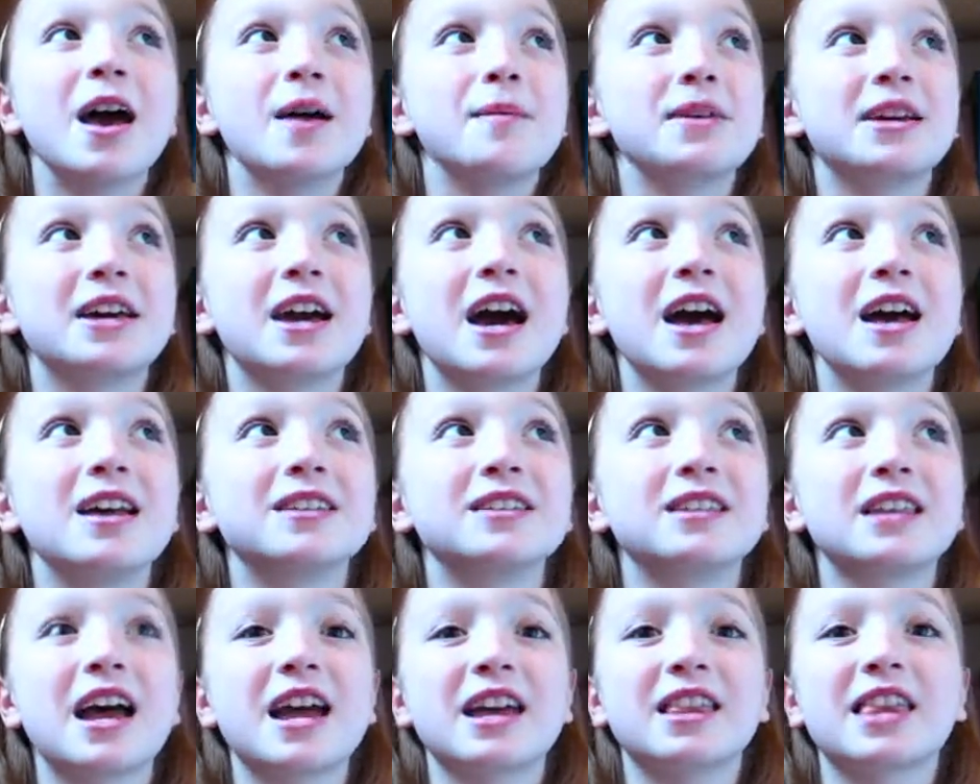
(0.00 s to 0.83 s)
because,
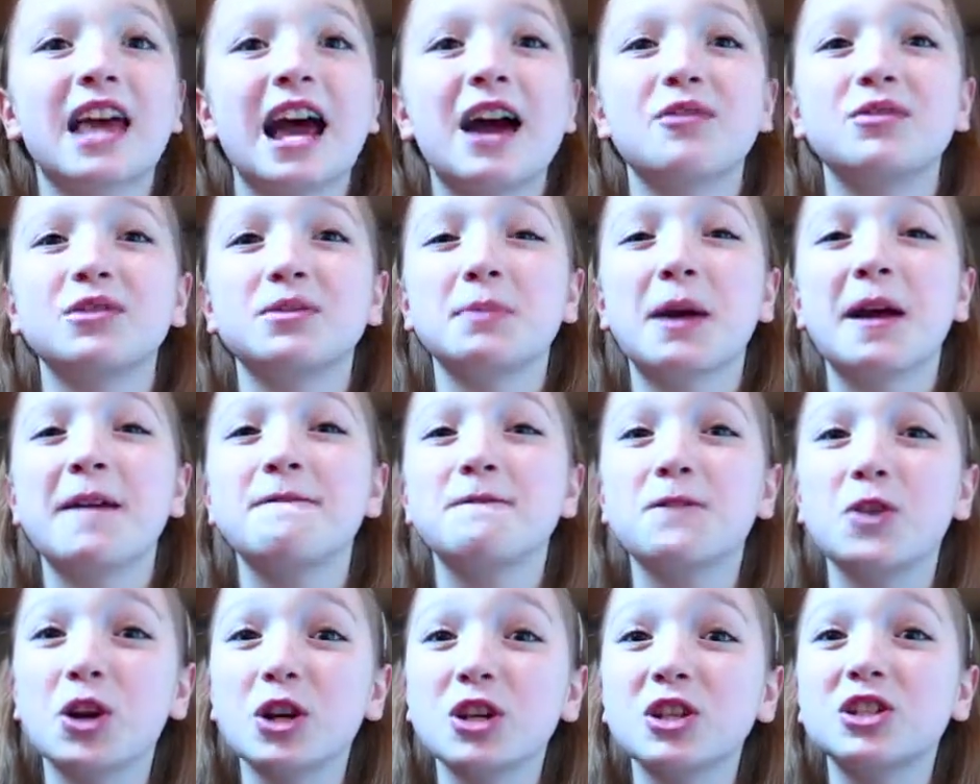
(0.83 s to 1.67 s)
like, that was my
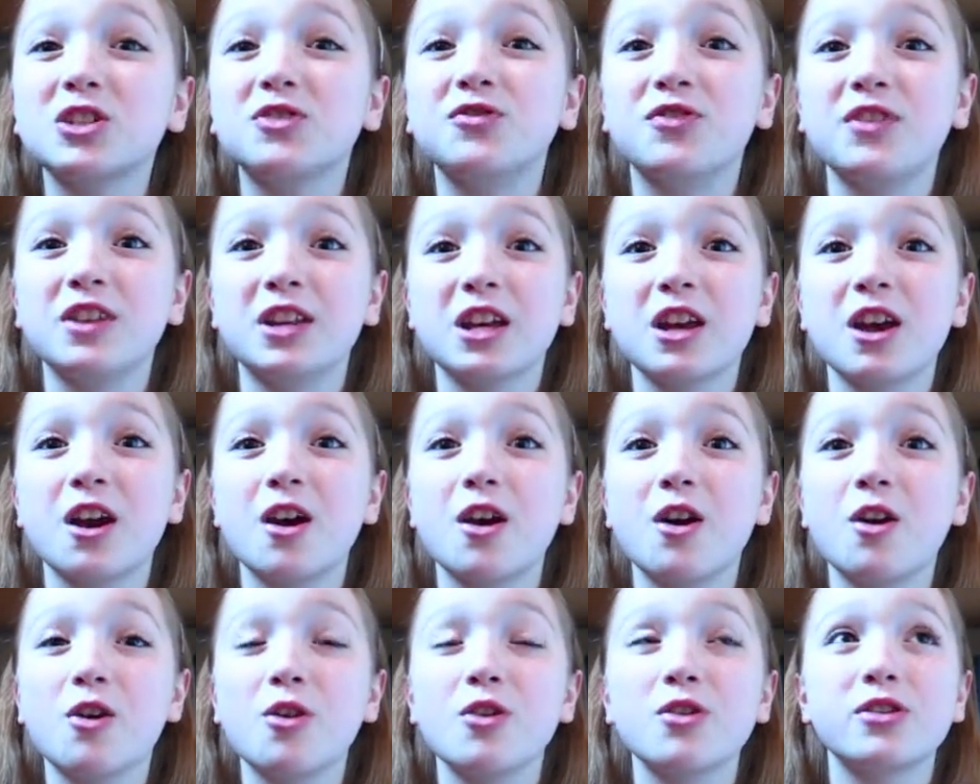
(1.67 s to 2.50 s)
first
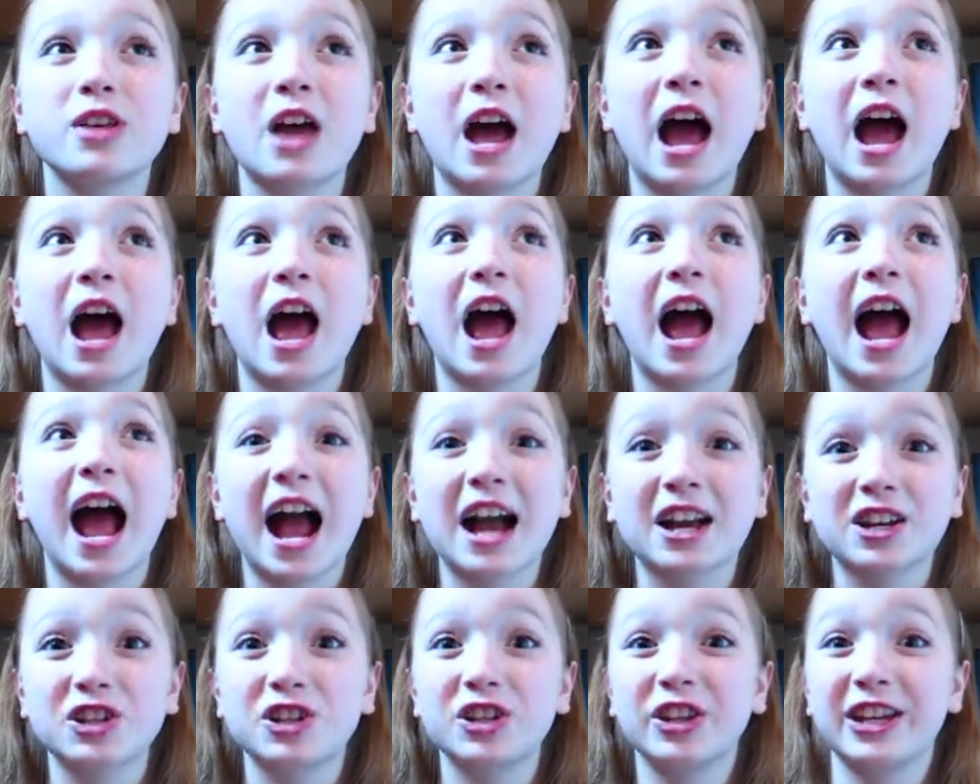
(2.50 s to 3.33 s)
video that
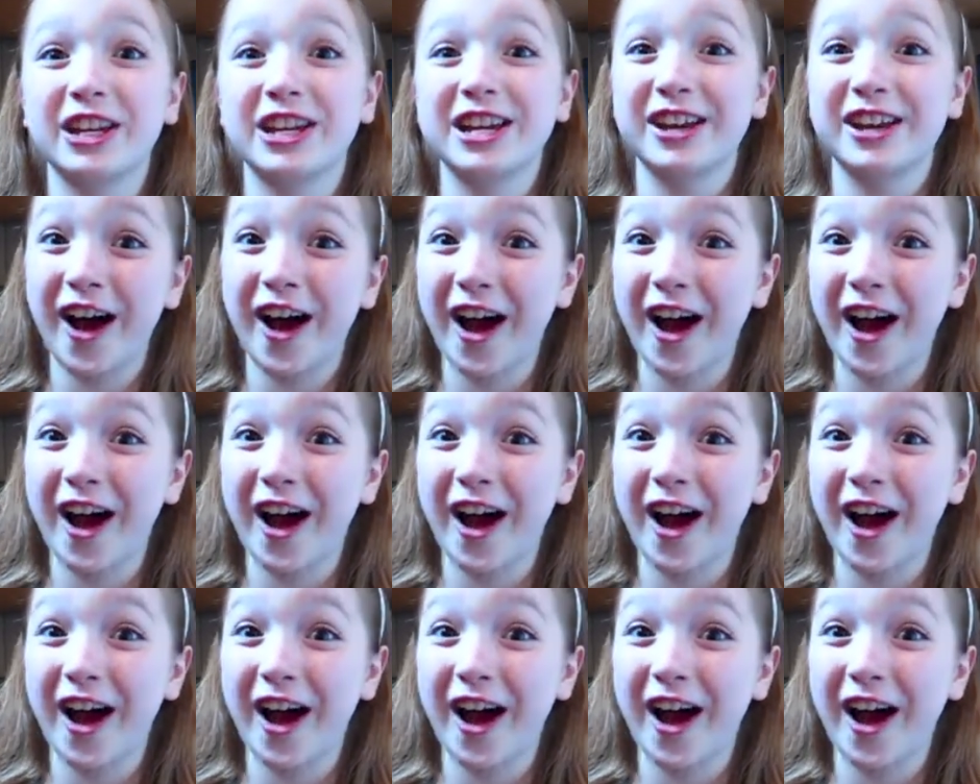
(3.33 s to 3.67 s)
actually